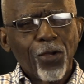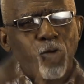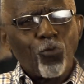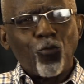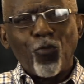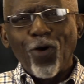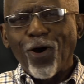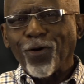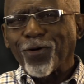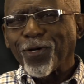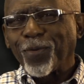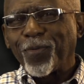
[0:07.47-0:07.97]

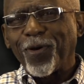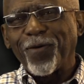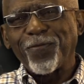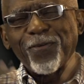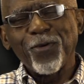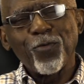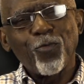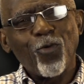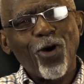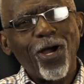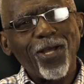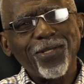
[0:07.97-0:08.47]
Welcome
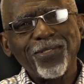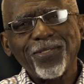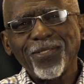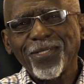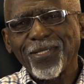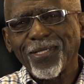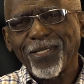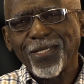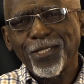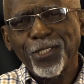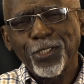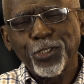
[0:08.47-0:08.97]
everyone
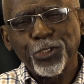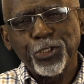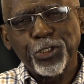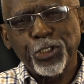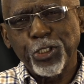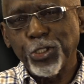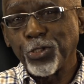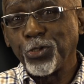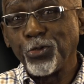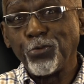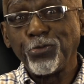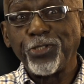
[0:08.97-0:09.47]

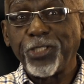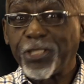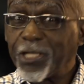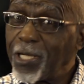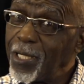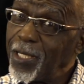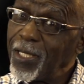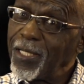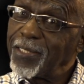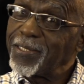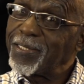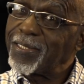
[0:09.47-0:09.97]
to
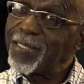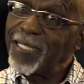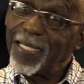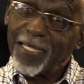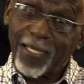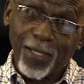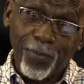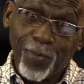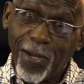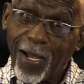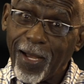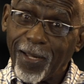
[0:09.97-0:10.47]
Just
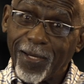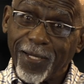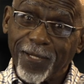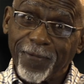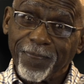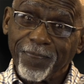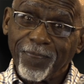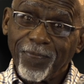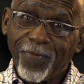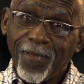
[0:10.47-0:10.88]
Think About It.